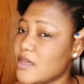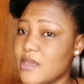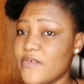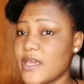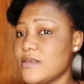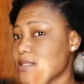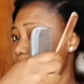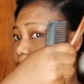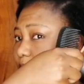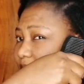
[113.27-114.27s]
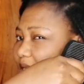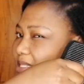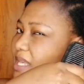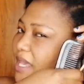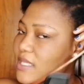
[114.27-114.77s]
if I use this one,
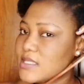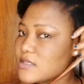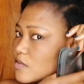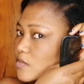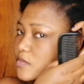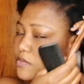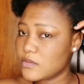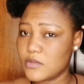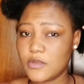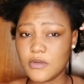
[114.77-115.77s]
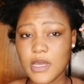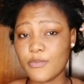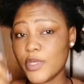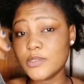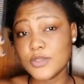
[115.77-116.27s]
it hurts. So
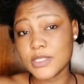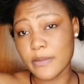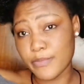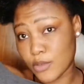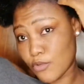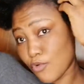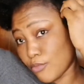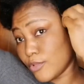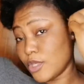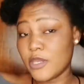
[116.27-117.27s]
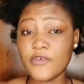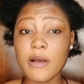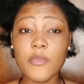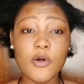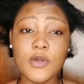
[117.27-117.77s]
I'm going to use a big comb. If you
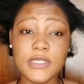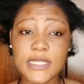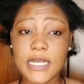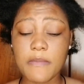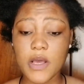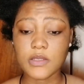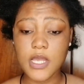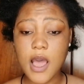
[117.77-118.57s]
are more concerned about